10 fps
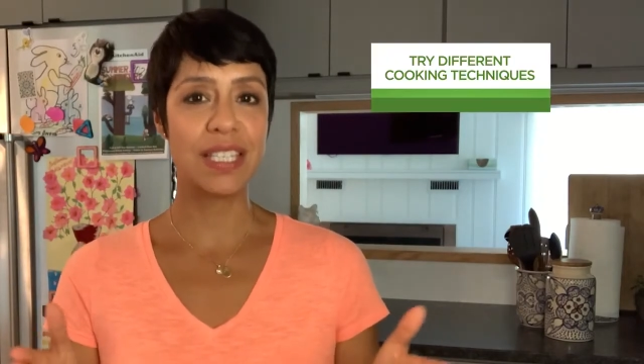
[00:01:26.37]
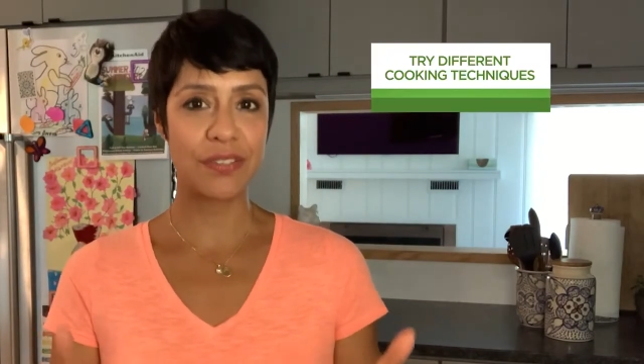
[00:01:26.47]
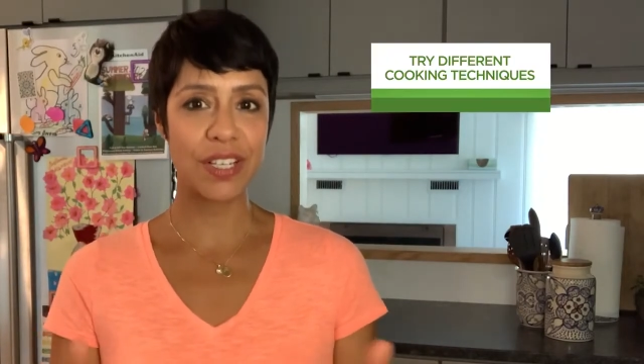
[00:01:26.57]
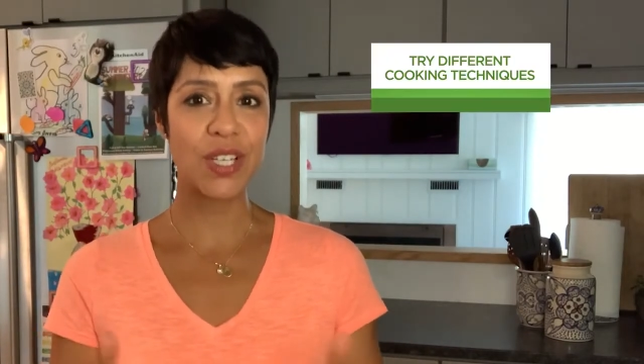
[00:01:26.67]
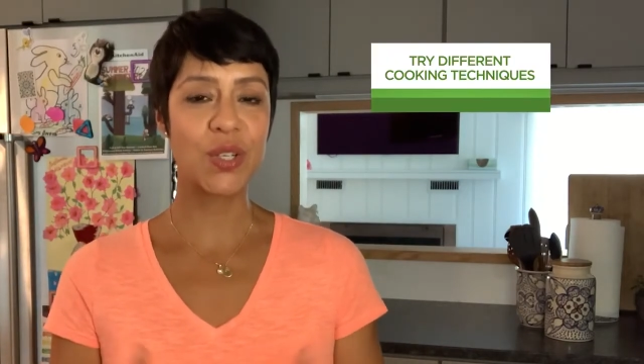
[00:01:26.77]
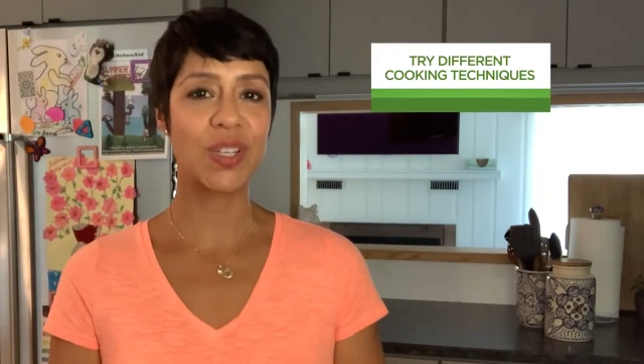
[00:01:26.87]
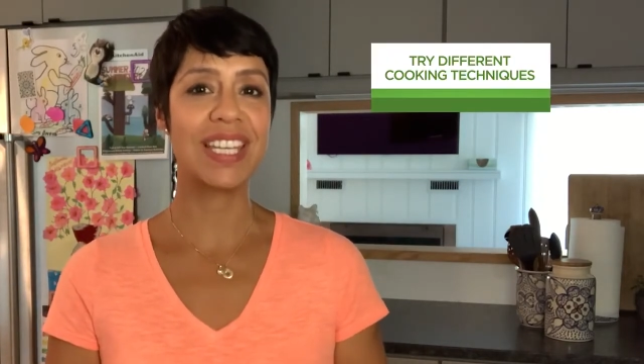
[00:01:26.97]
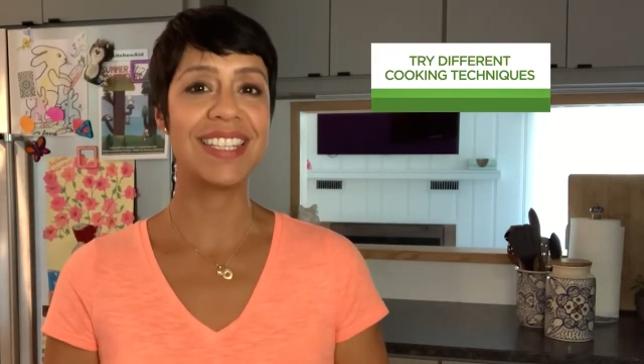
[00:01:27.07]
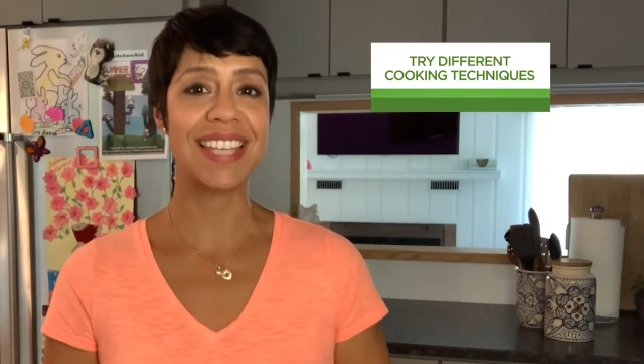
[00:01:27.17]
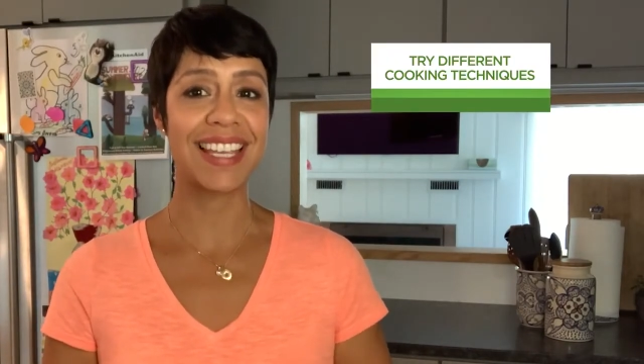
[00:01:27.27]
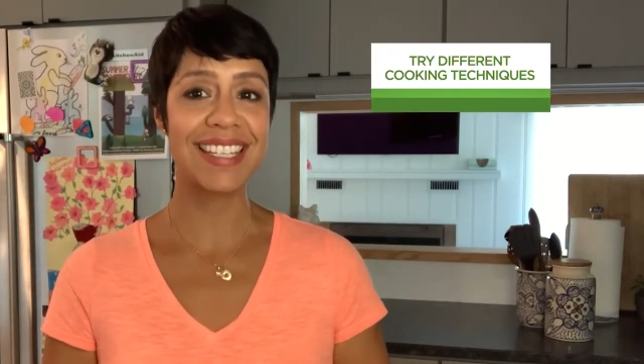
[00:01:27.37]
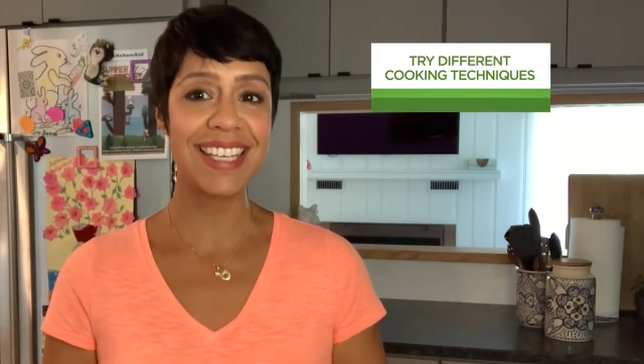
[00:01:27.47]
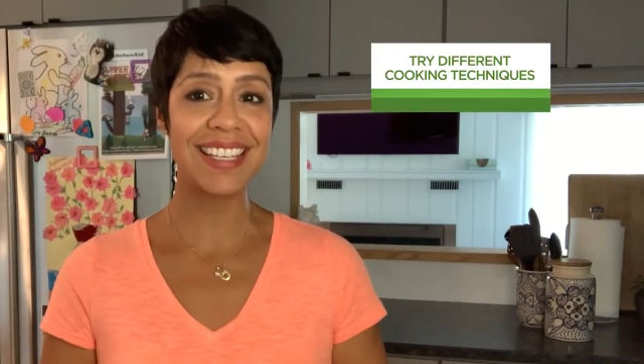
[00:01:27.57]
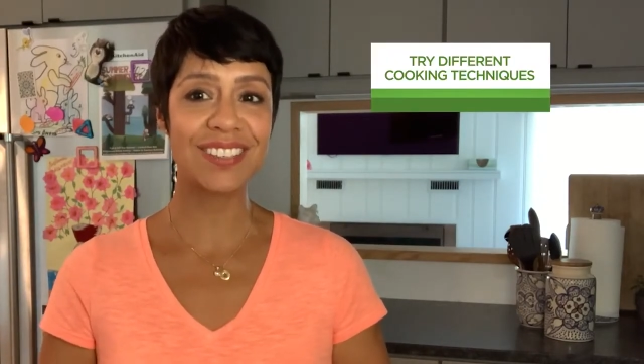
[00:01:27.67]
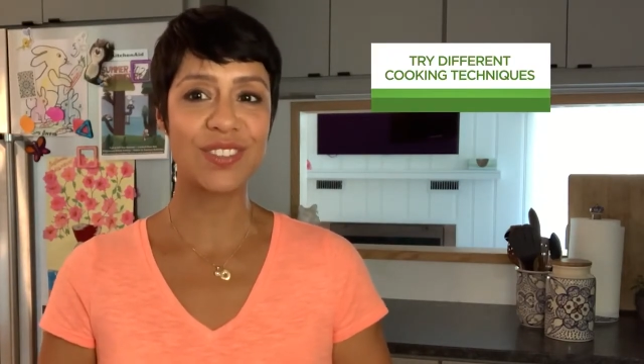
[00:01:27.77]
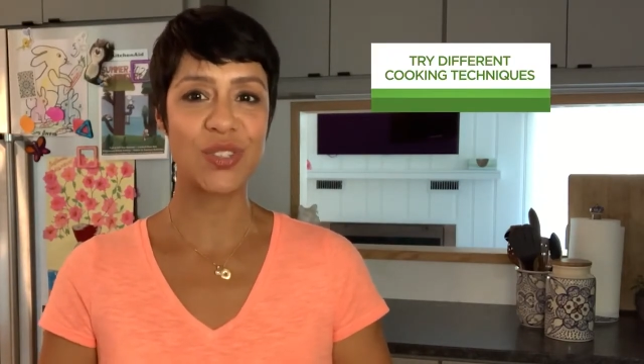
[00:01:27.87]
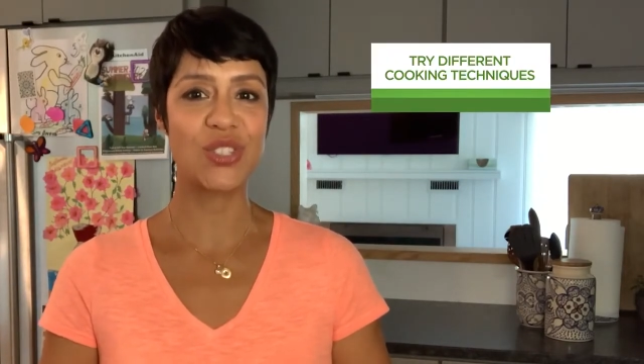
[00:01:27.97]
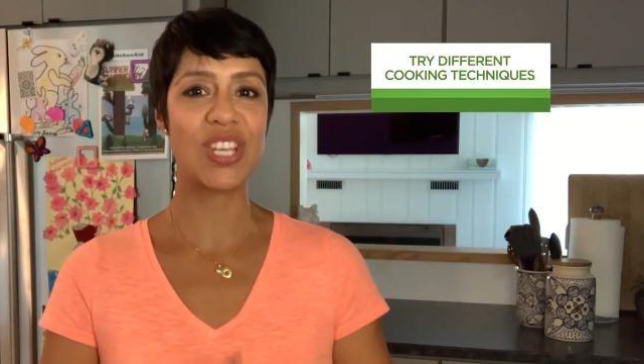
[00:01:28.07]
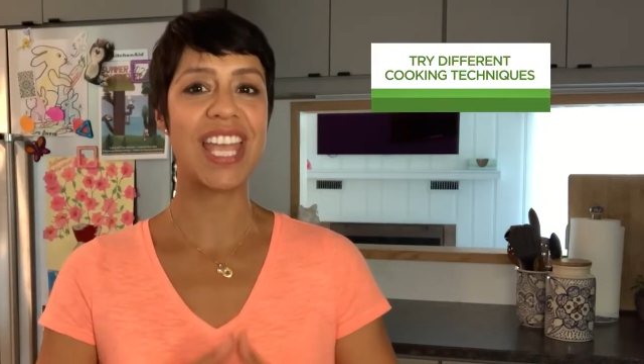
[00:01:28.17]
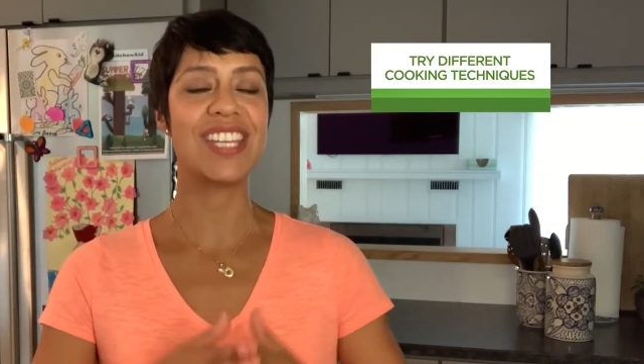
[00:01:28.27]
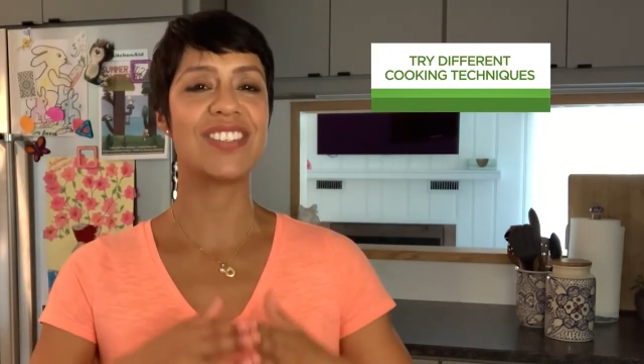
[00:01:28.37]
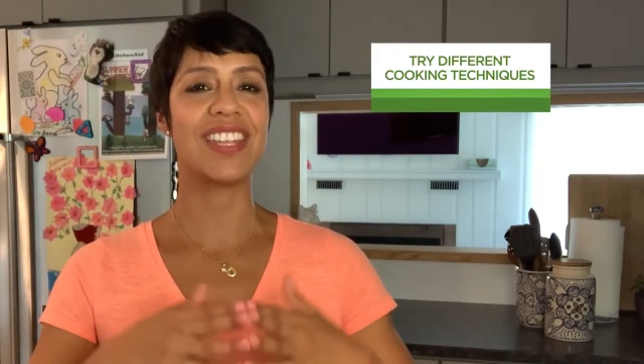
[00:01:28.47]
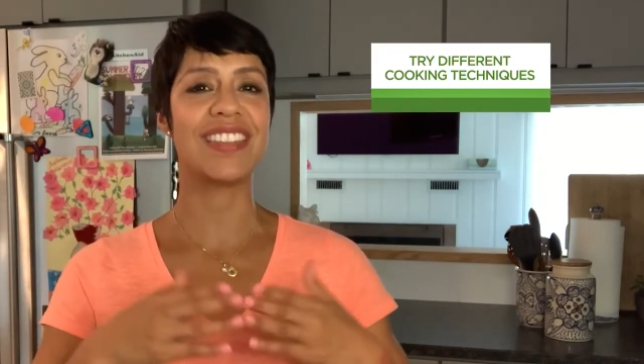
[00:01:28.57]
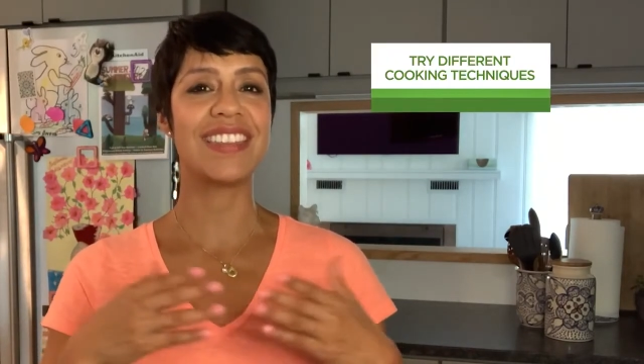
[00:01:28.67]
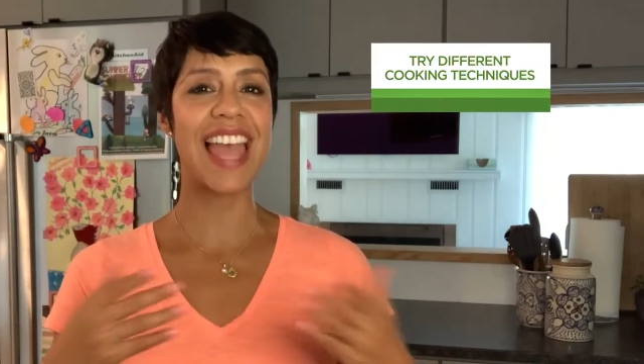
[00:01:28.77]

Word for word: different cooking techniques to change the